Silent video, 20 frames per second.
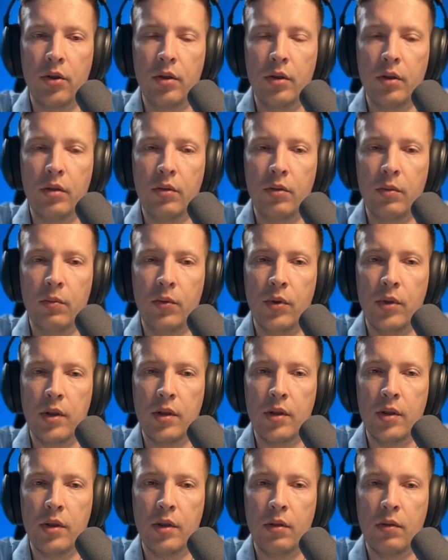It obviously
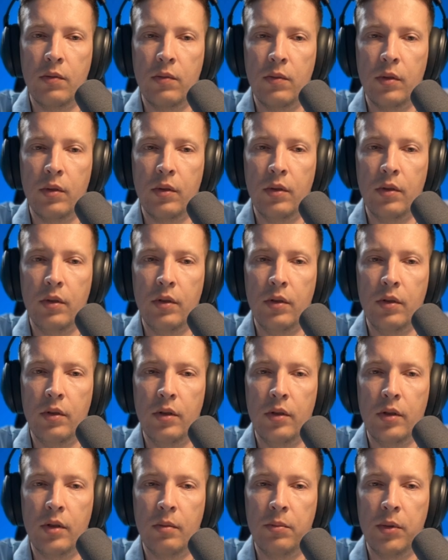that it will
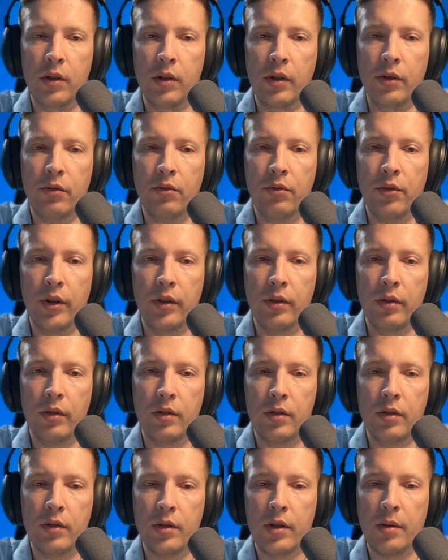interpolate green
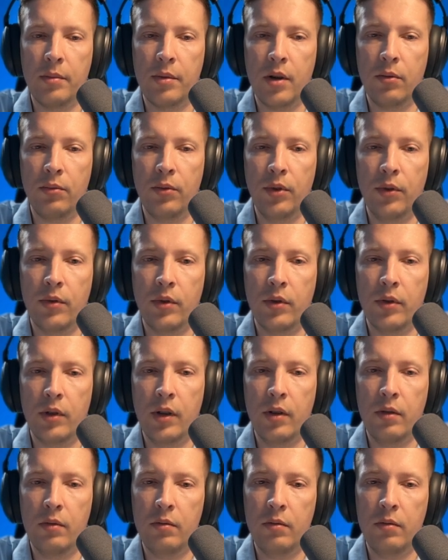somehow differently.